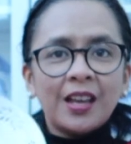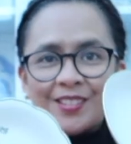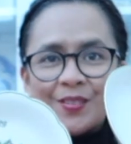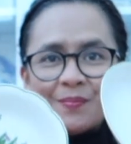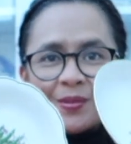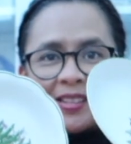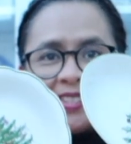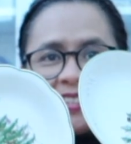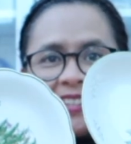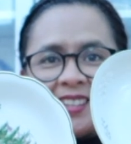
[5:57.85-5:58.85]
So
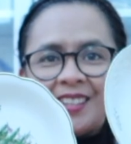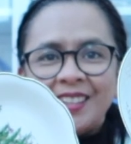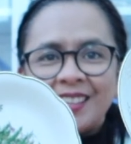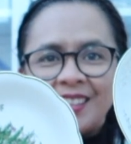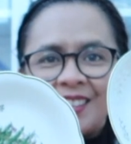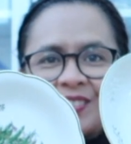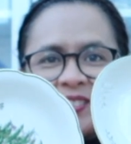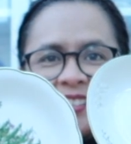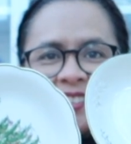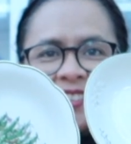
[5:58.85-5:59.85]
pretty. I
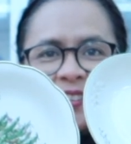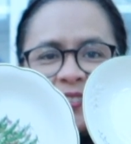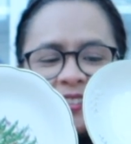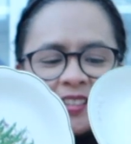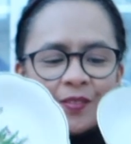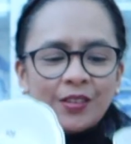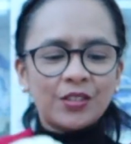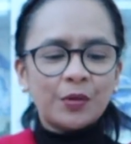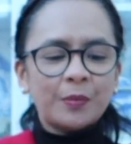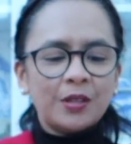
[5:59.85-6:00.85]
love it, love it, love
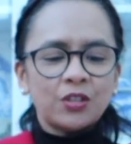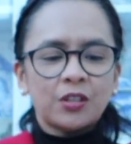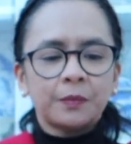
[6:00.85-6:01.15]
it so much.